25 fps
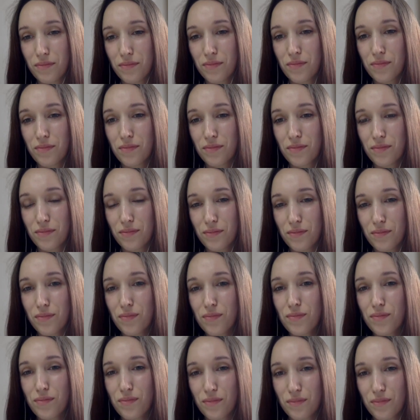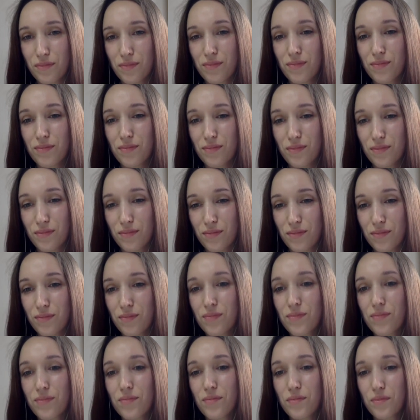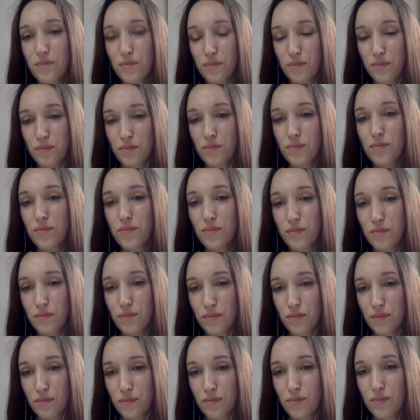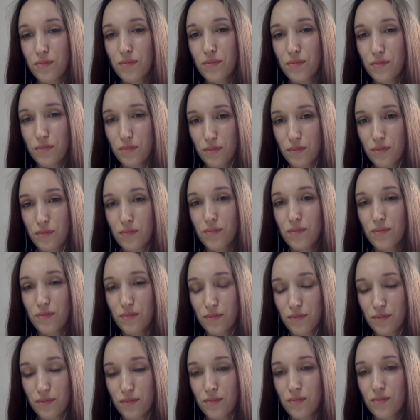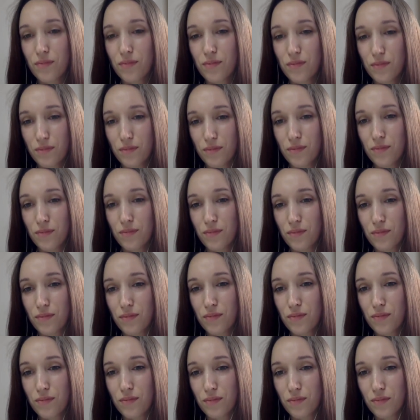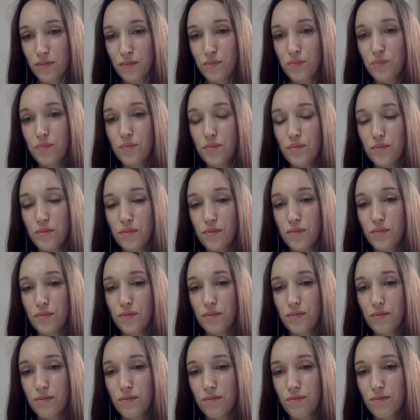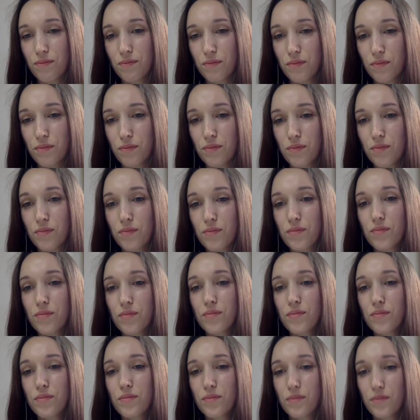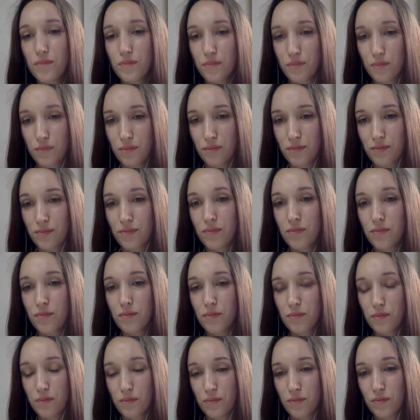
(silent)